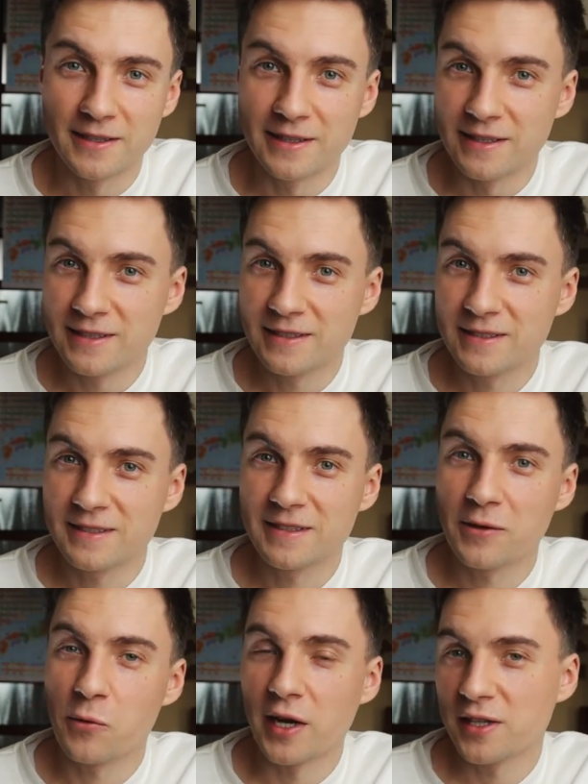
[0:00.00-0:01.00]

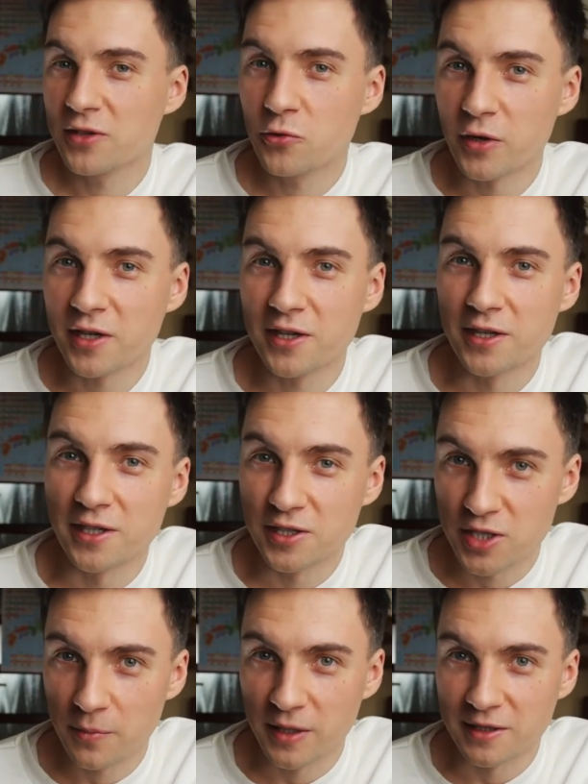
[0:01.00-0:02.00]
is quite tricky
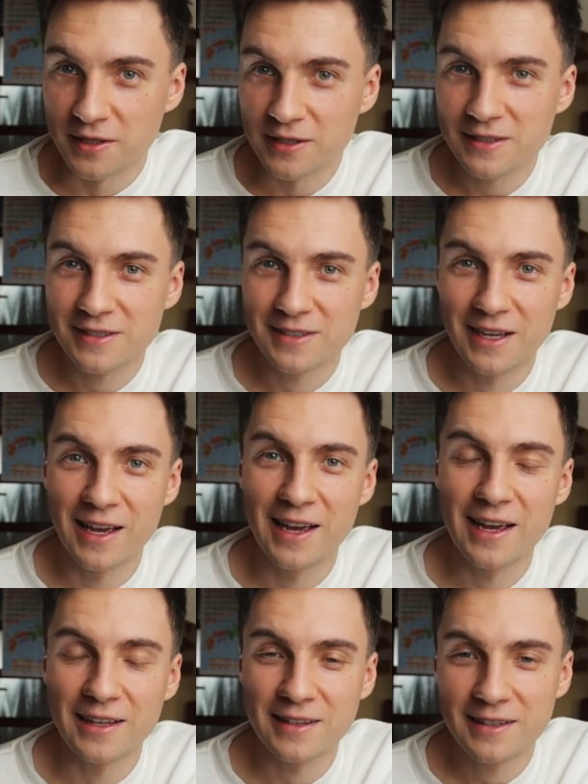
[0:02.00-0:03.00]
in Japanese,
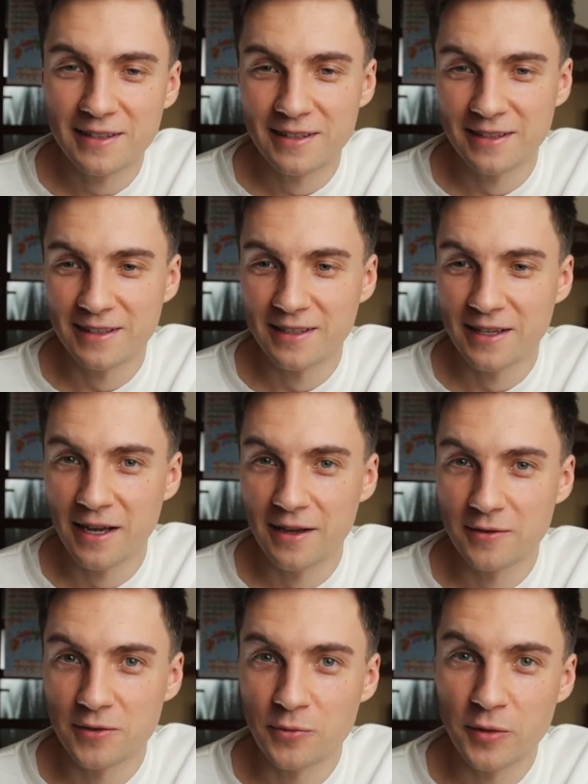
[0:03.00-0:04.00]
and
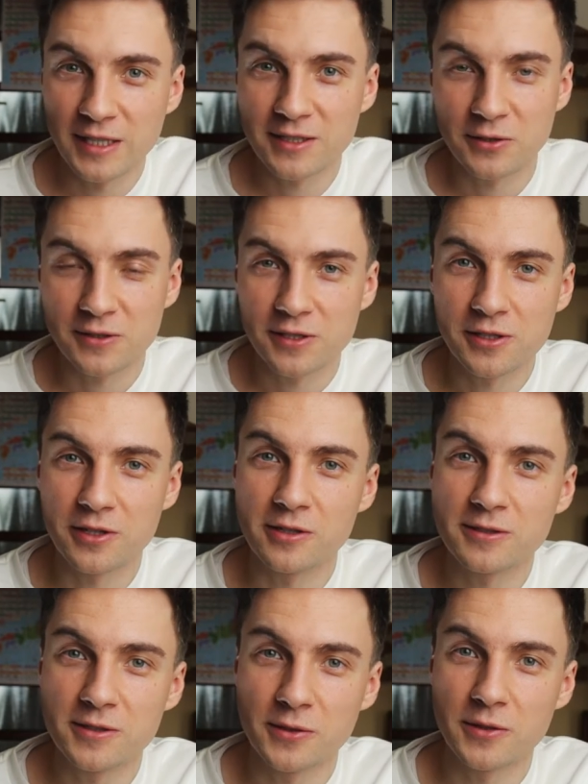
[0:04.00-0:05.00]
you must consider
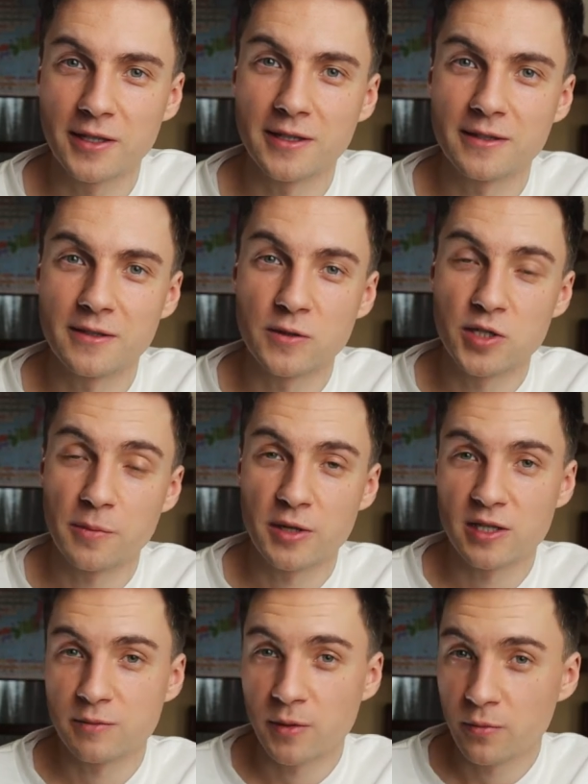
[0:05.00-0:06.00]
also that
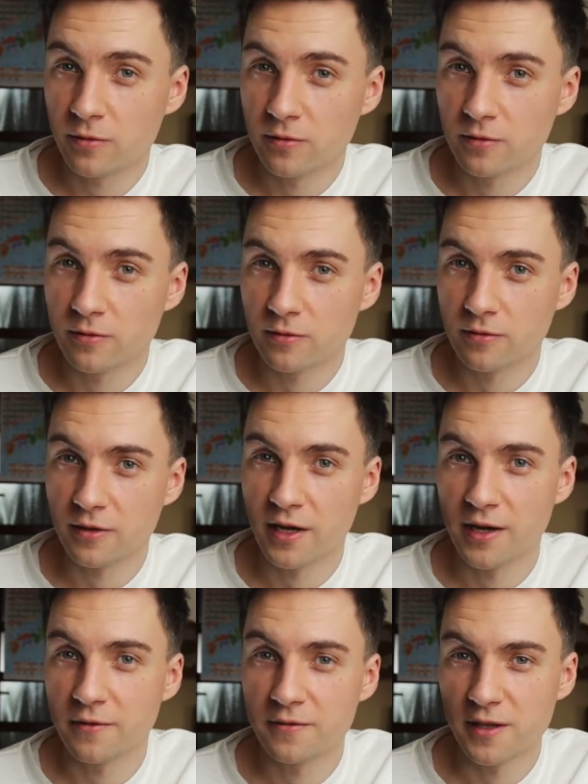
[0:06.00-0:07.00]
Japanese people
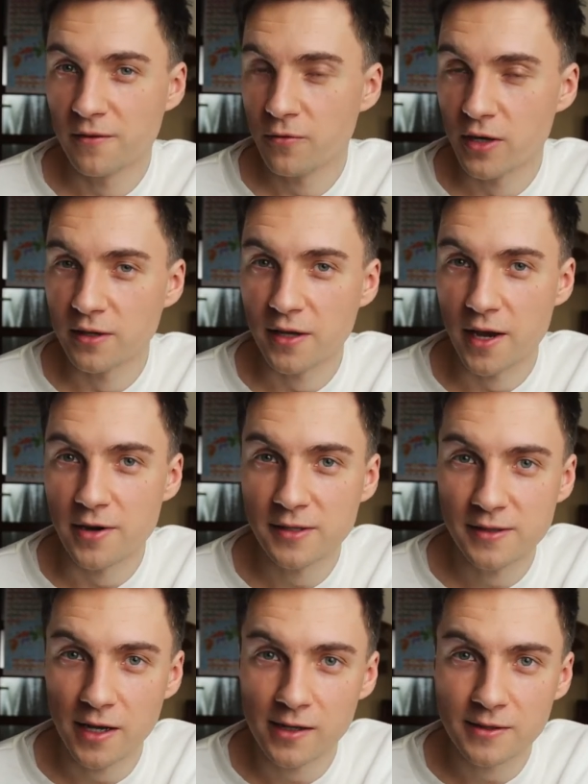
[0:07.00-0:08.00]
have different
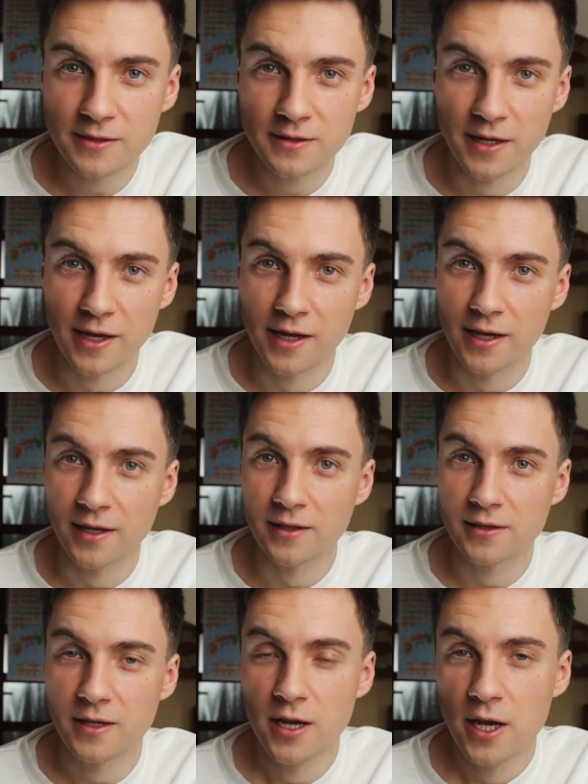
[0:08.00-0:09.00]
hairstyles,
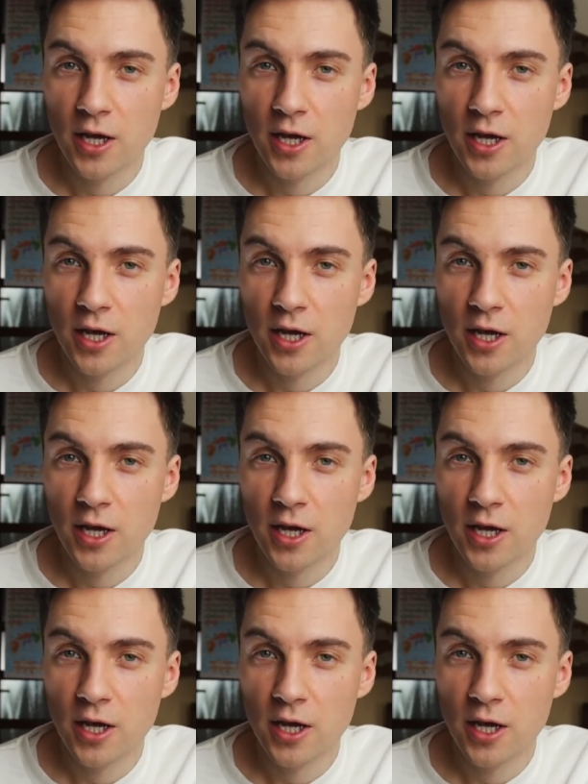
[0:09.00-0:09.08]
and